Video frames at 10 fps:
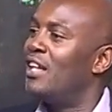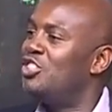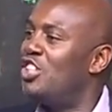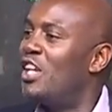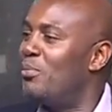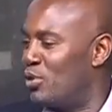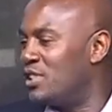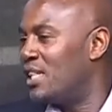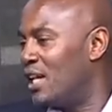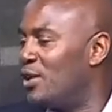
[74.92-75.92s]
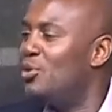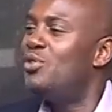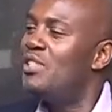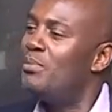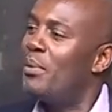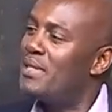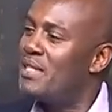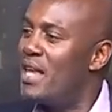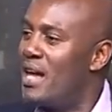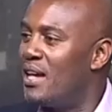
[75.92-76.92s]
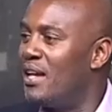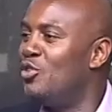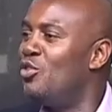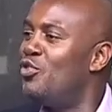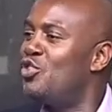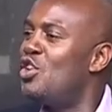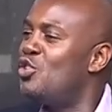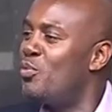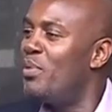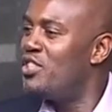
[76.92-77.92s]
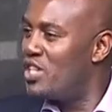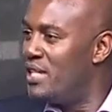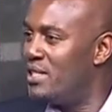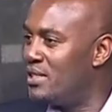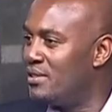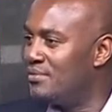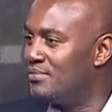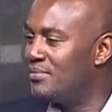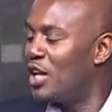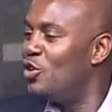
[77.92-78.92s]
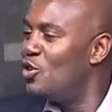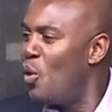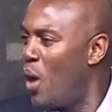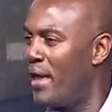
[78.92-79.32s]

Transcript: Check monitor. Do you see Mbabazi there? New Vision is on page 8. Do you know why?